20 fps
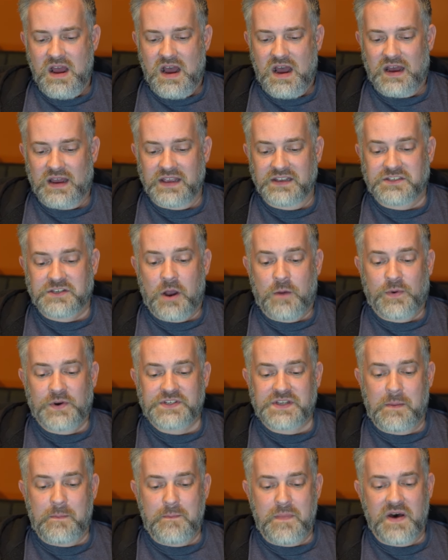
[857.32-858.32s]
uh, Inktober
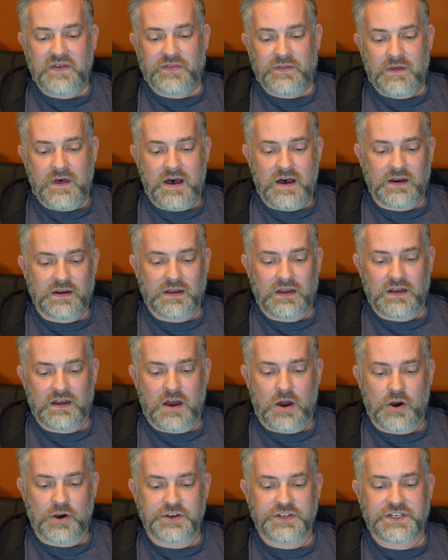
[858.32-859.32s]
is a month long
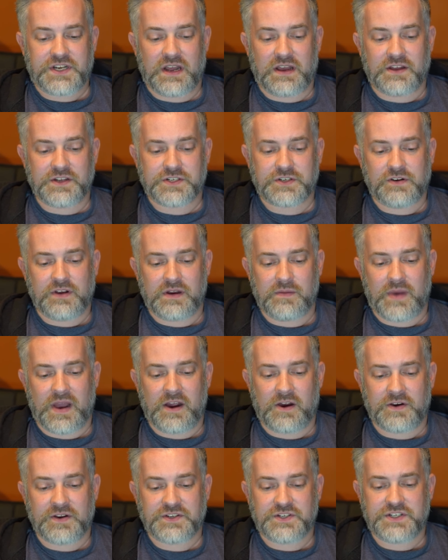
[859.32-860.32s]
art challenge created by
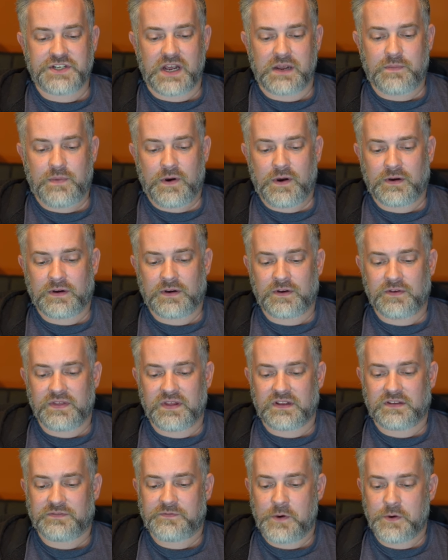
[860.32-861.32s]
artist Jake Parker
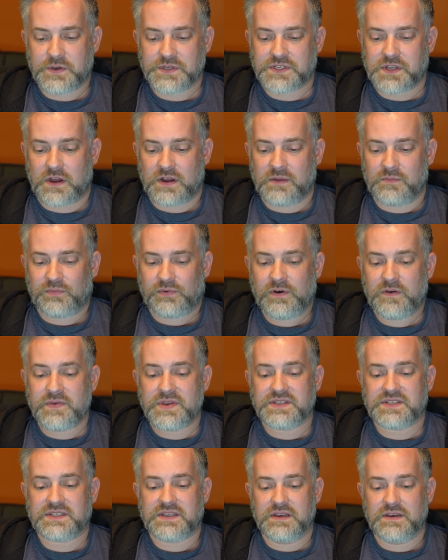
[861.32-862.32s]
that is focused on
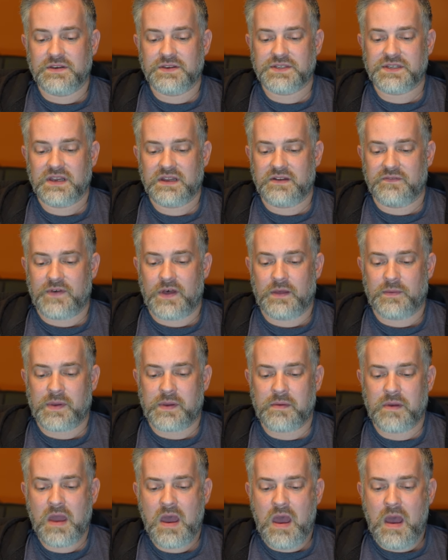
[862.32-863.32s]
improving skills and
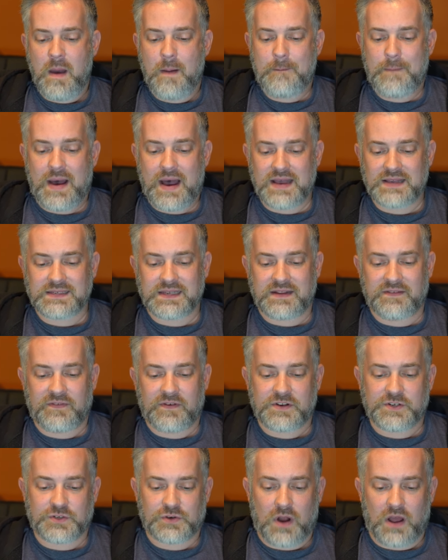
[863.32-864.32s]
developing positive
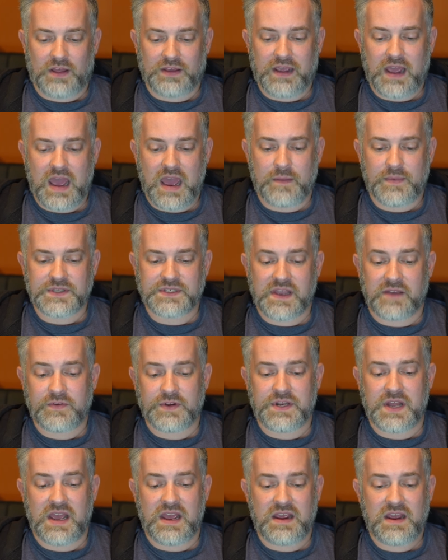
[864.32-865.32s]
drawing habits.
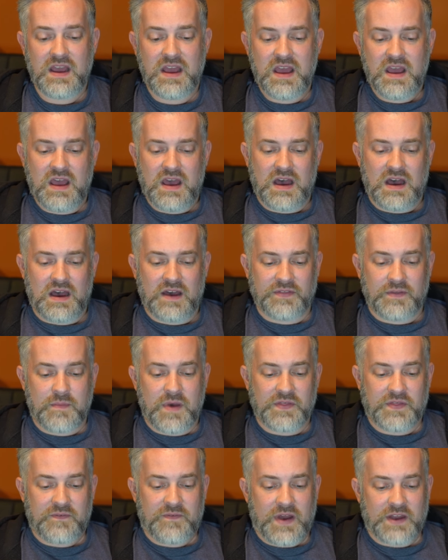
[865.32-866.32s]
Every day of the
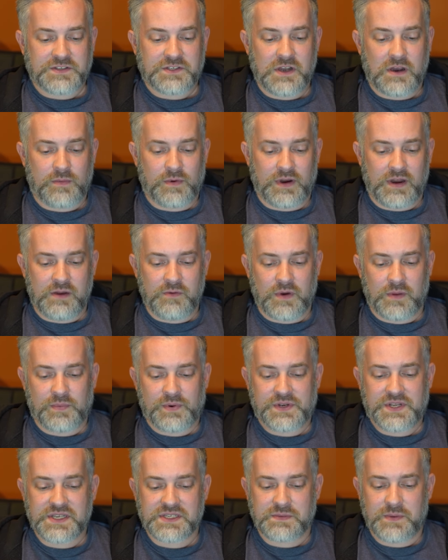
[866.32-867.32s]
month of October, anyone
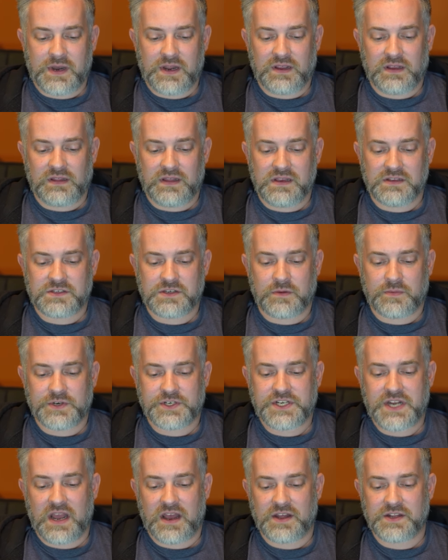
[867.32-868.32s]
participating in the Inktober
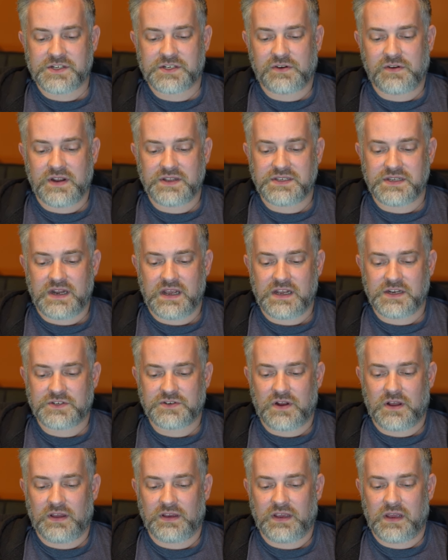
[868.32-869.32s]
Challenge creates an ink
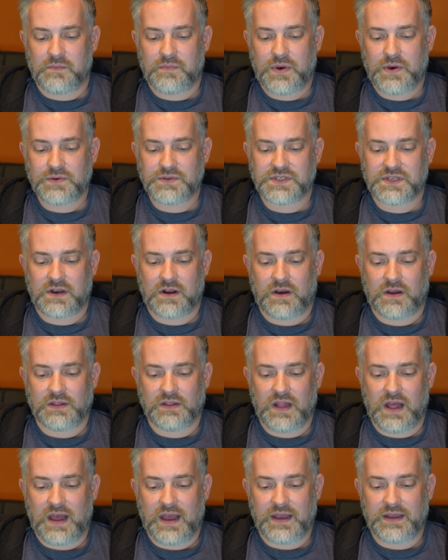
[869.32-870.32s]
drawing and posts it
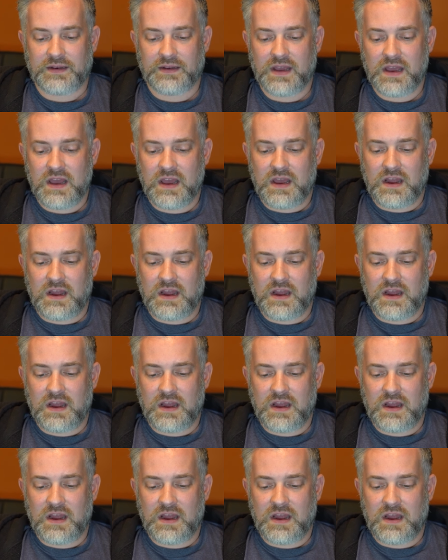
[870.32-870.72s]
online.